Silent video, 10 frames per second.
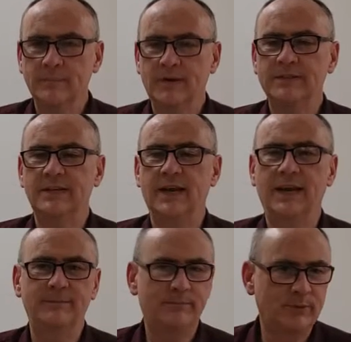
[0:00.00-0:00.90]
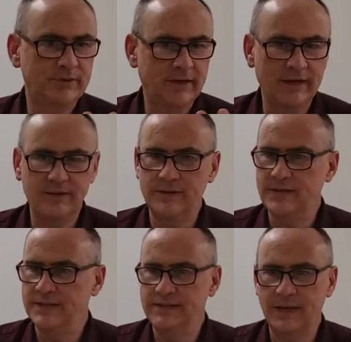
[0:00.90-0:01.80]
But yeah, I put together
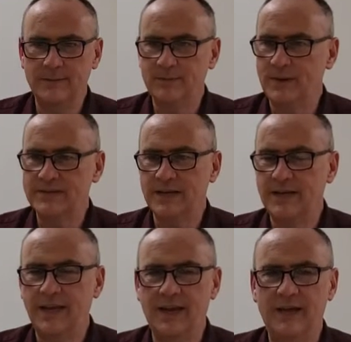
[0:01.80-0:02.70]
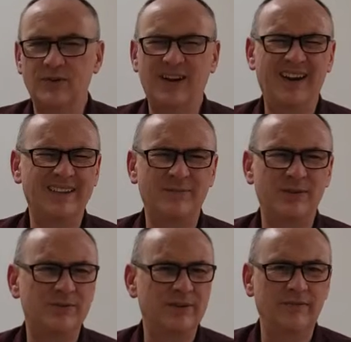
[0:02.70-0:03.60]
the exam the best I can. I try not to
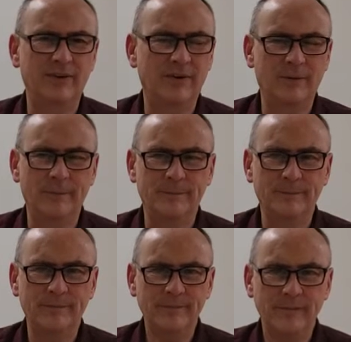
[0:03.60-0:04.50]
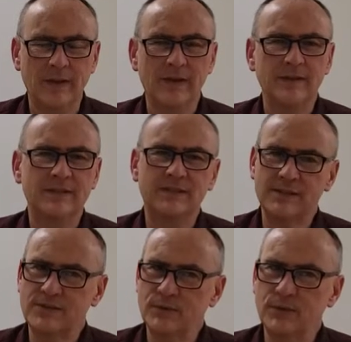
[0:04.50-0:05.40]
be too difficult. This
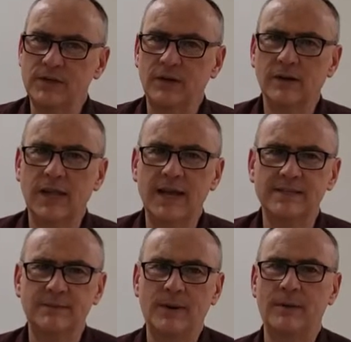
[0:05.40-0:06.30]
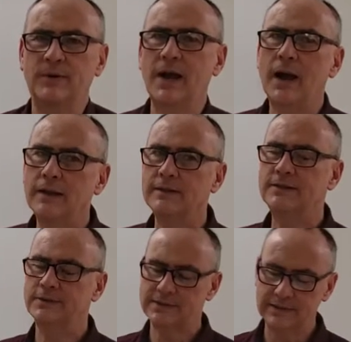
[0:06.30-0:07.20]
is a third year class in Bible
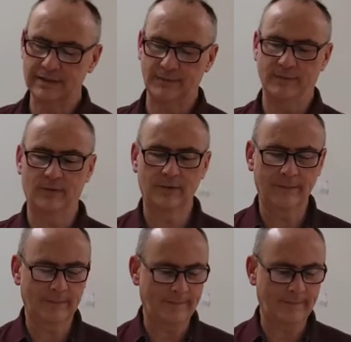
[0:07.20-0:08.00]
college, so it's a little bit more.